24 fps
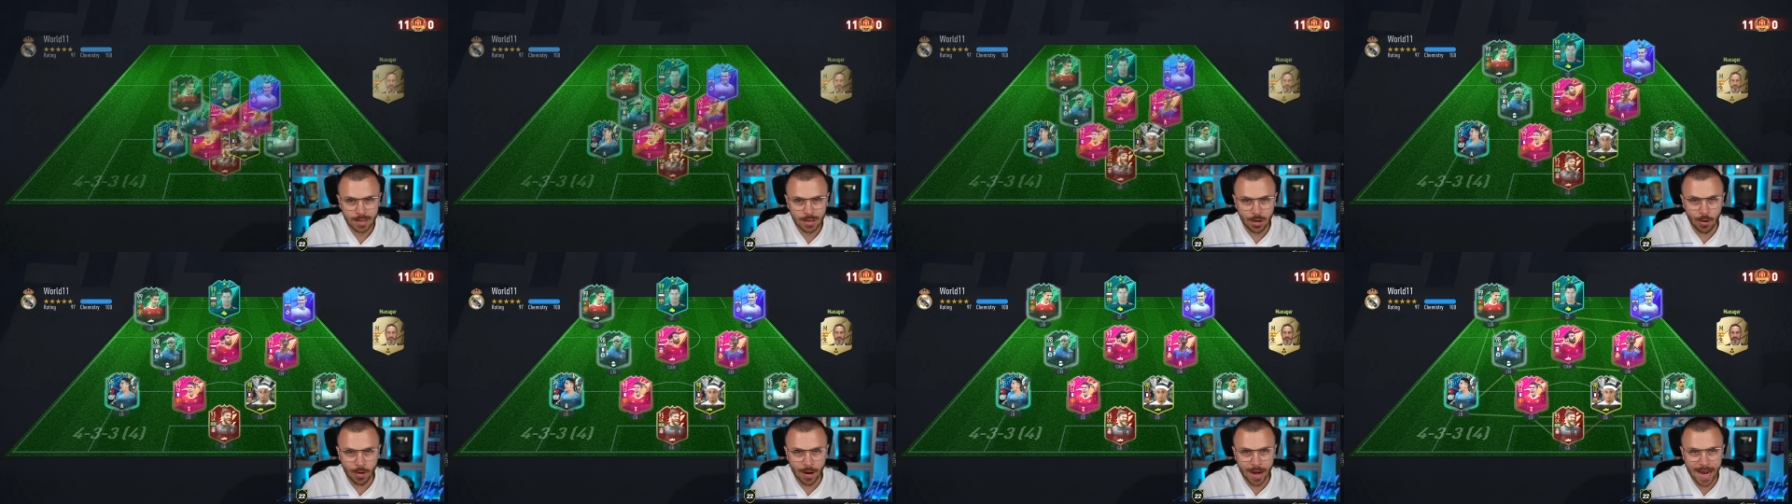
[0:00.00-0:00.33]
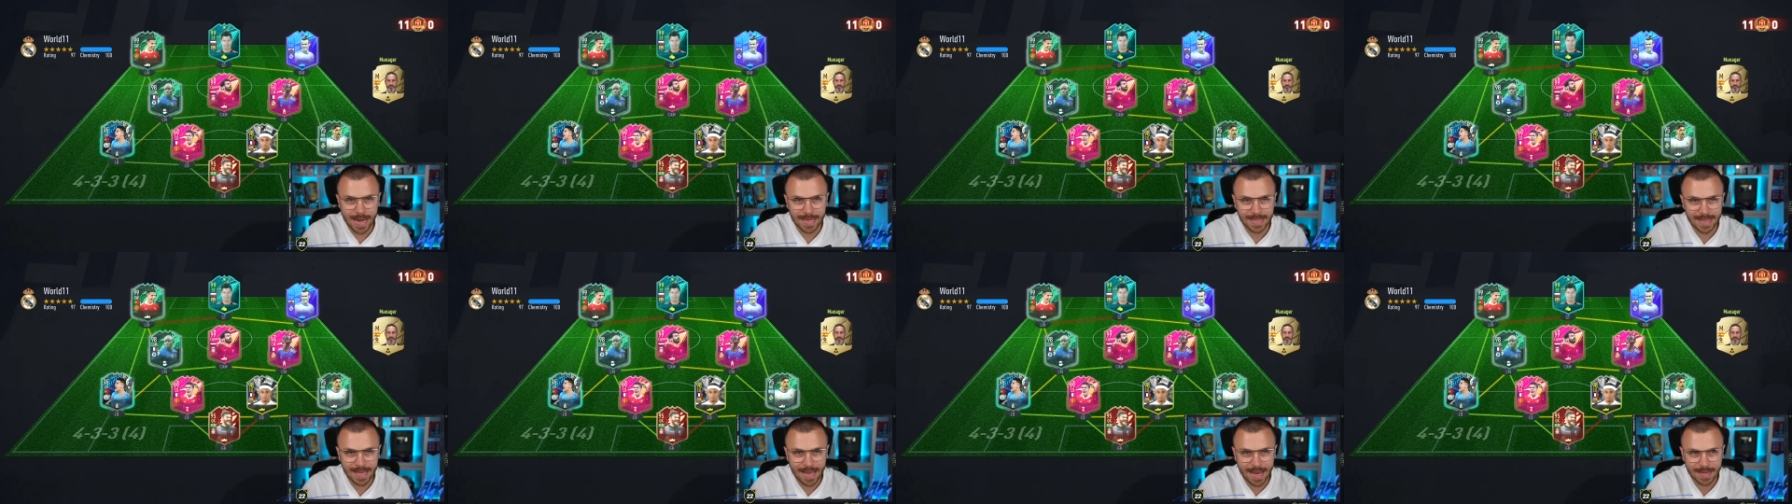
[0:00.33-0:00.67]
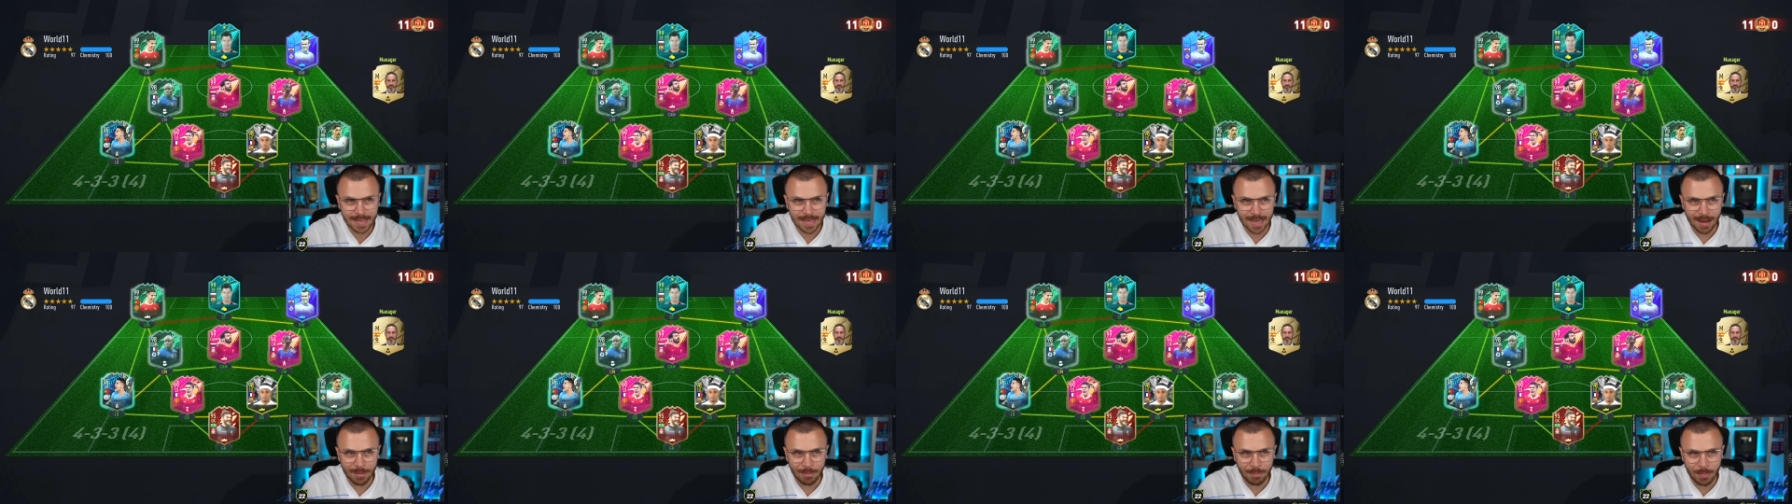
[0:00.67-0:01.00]
So guys,
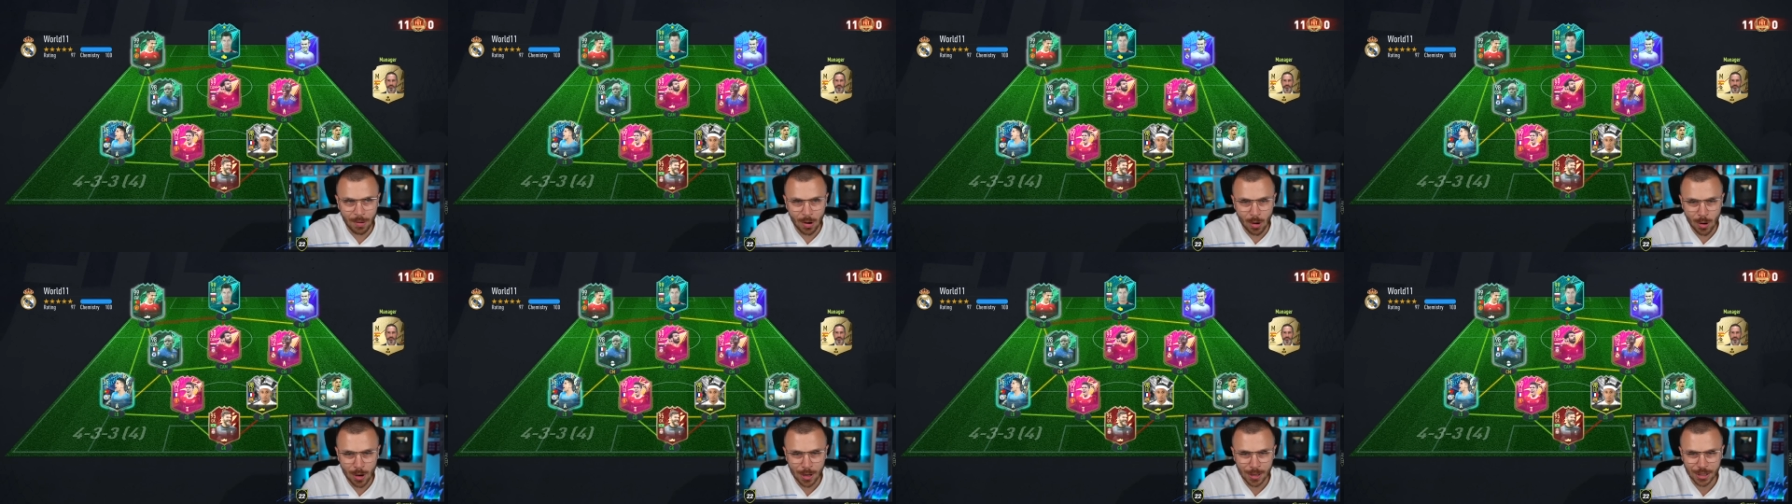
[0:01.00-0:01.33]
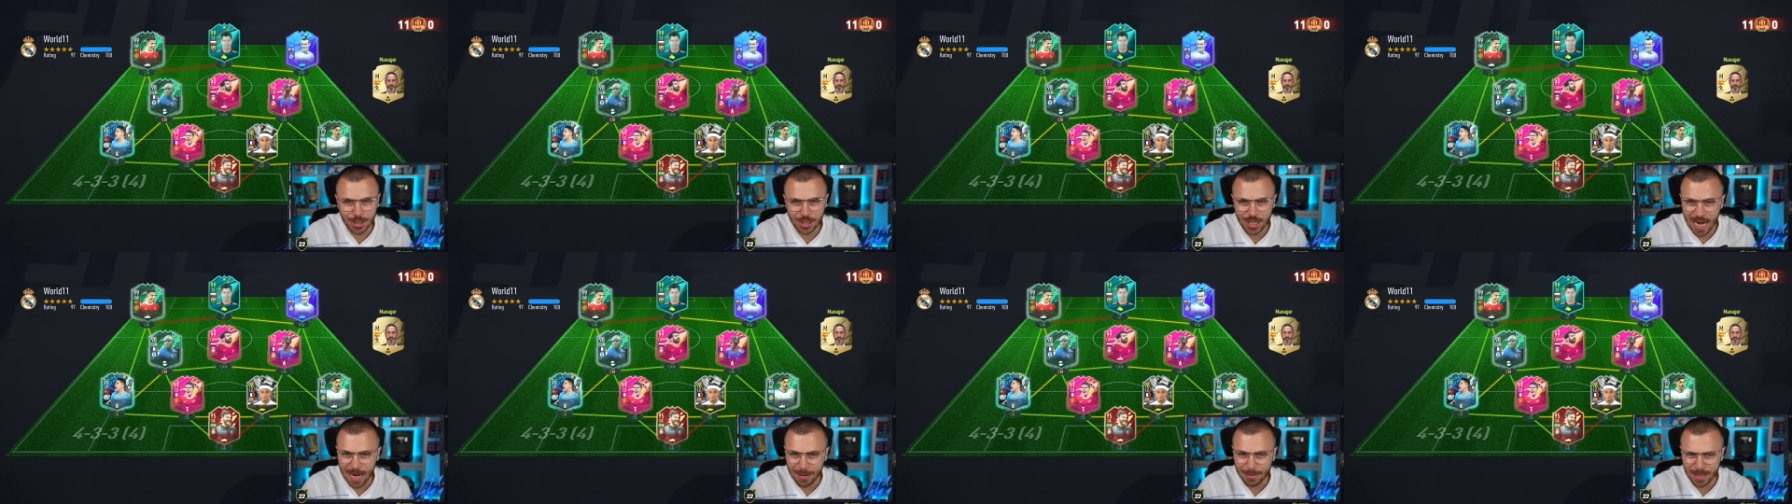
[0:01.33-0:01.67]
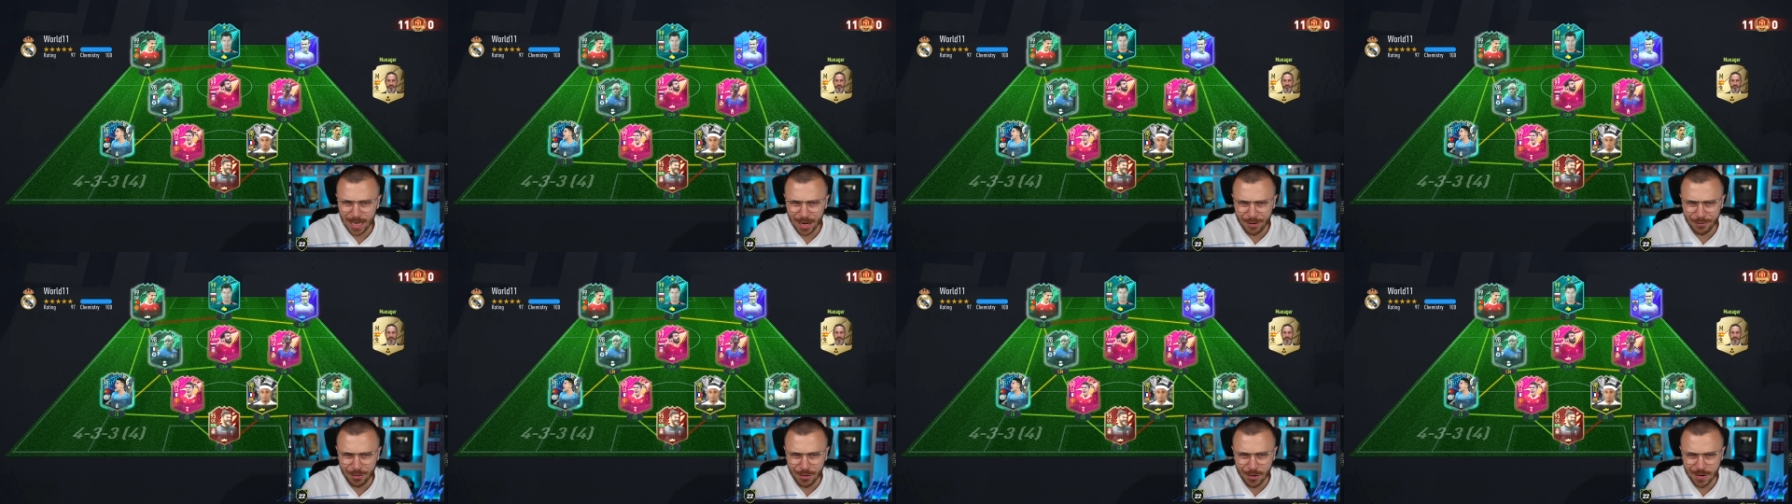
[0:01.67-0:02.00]
next opponent,
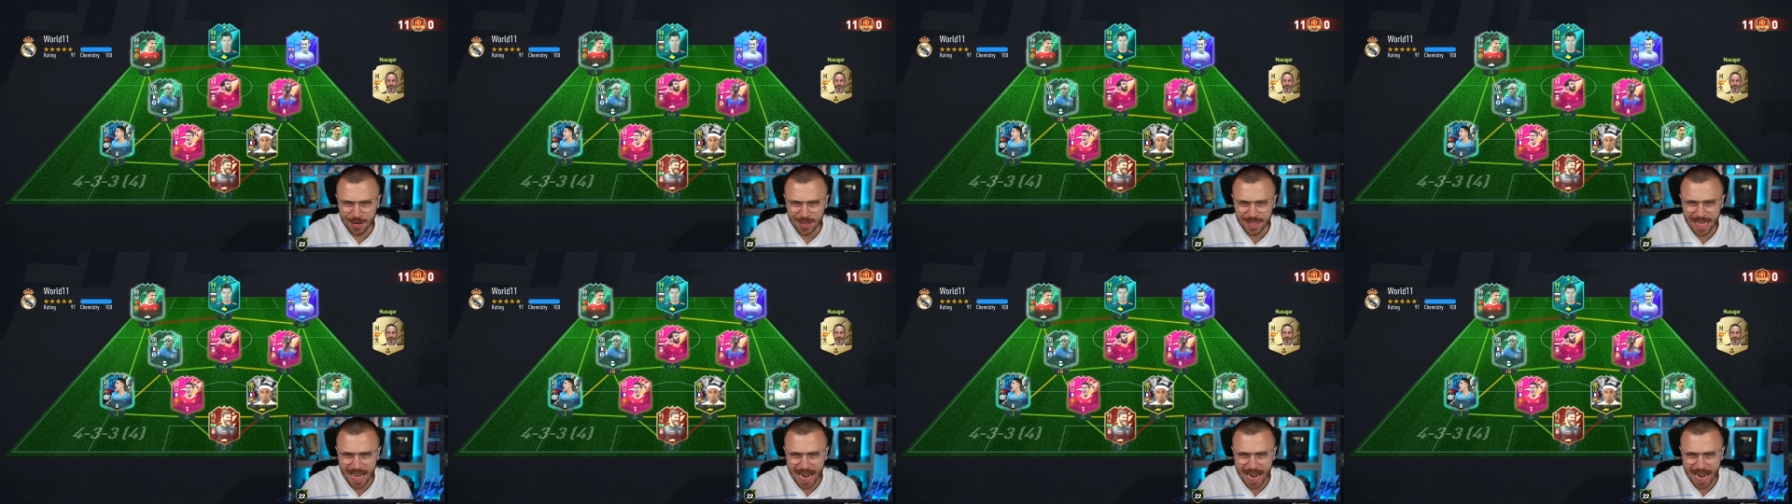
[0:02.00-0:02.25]
Shapeshifters,